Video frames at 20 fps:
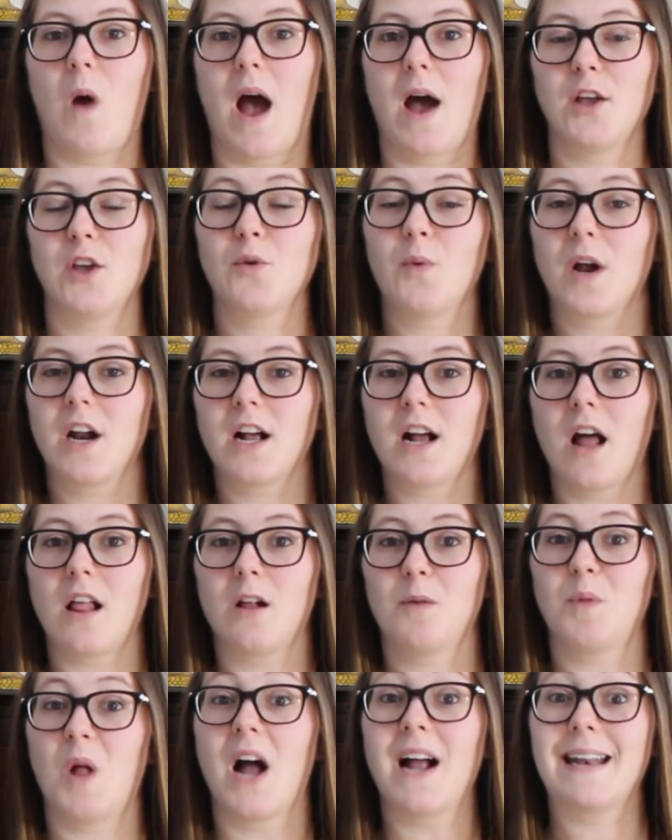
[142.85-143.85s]
how you wanna
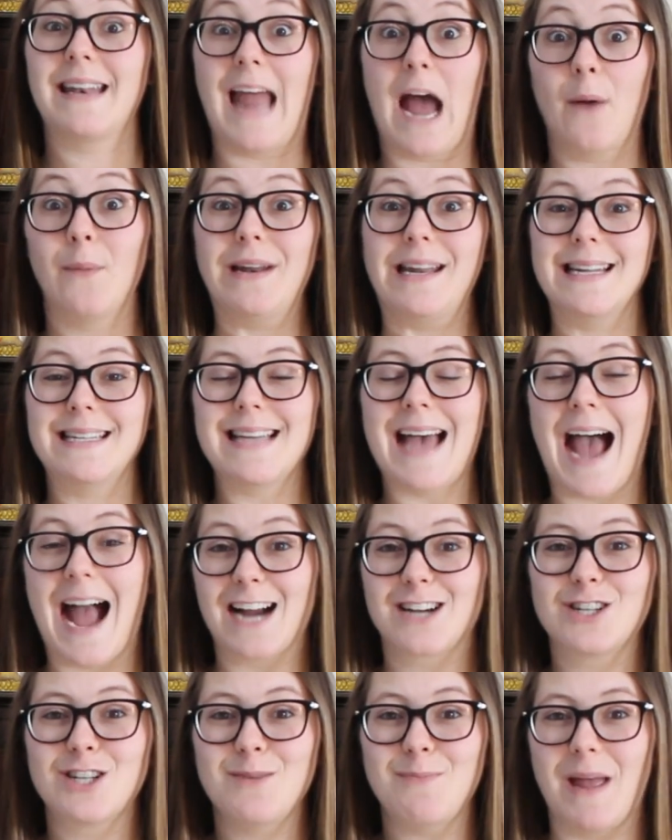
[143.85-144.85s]
color block, now we need to
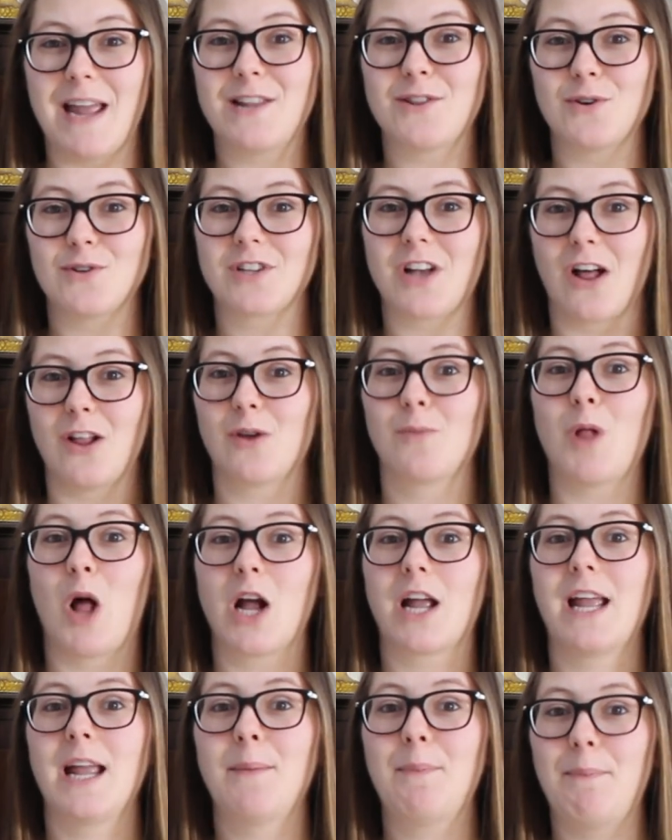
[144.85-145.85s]
actually make those color
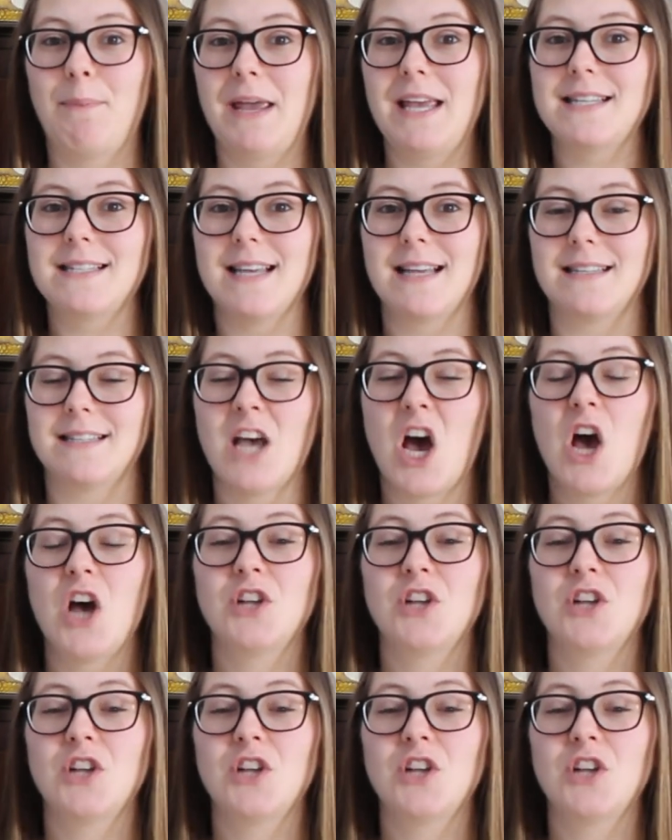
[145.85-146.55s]
blocking pieces.